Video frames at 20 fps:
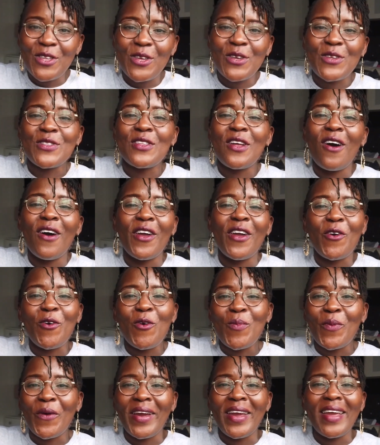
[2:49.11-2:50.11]
So start
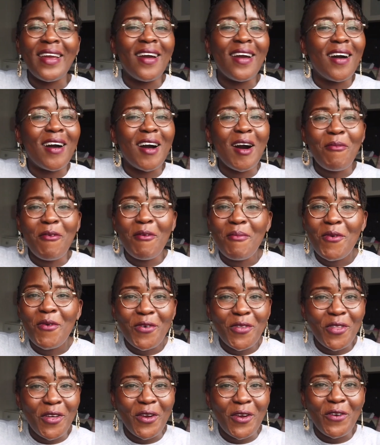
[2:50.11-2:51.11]
incorporating a couple
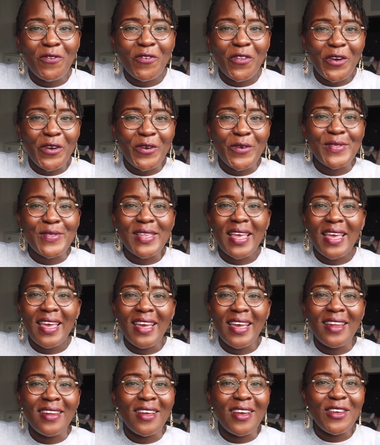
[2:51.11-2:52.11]
more of those
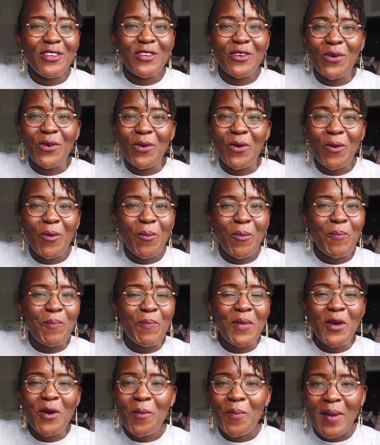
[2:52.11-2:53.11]
in your
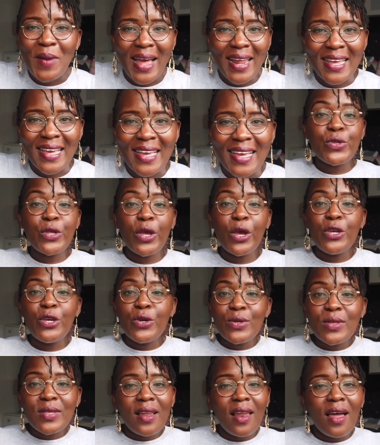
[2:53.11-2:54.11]
meal planning. Also
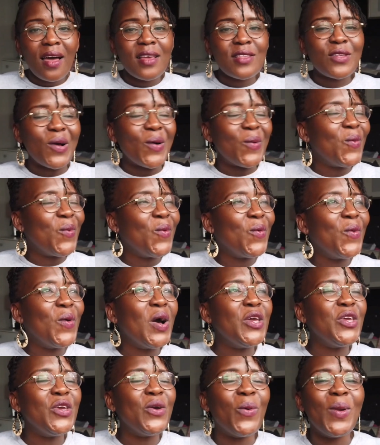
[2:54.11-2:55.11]
utilize
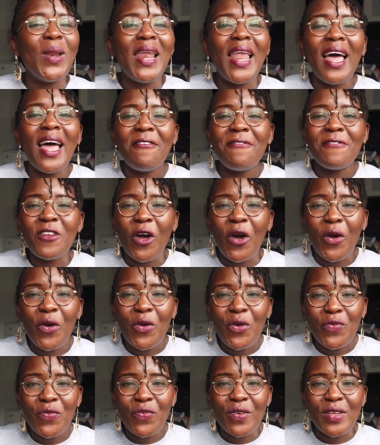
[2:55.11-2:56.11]
all your
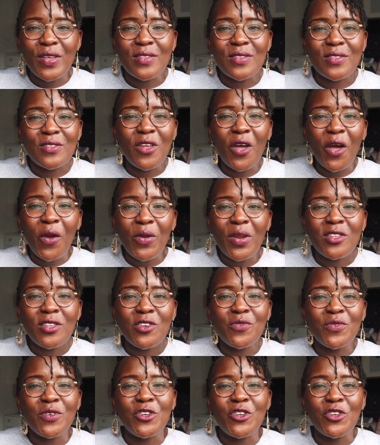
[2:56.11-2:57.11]
leftovers, not only
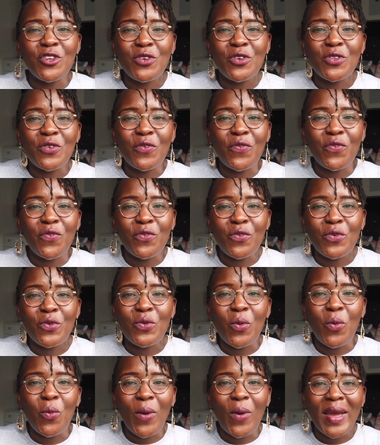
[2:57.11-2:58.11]
to reduce
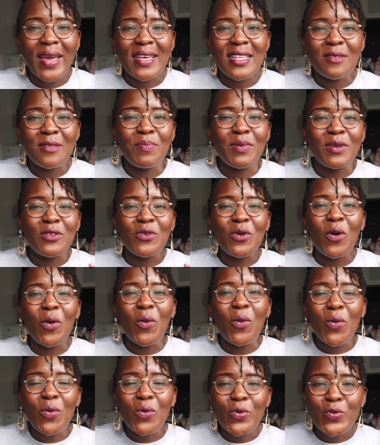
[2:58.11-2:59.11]
food waste, but to
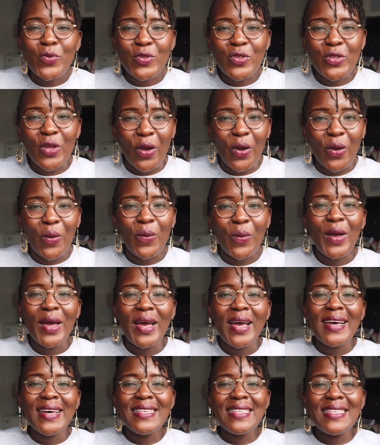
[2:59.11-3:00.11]
also
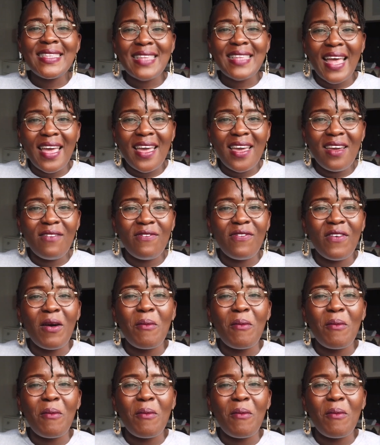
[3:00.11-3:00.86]
save